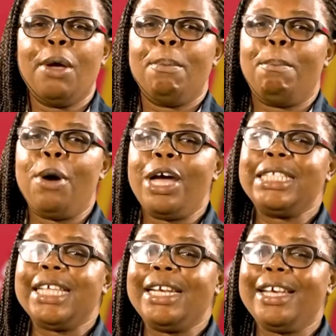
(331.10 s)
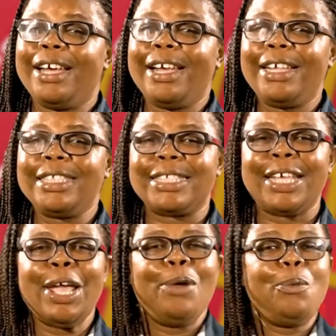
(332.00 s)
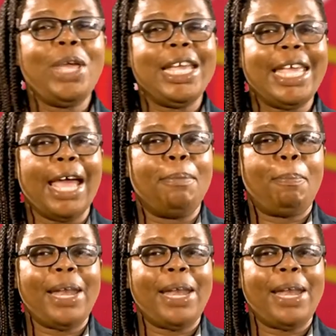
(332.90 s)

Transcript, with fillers: Boys and girls, we can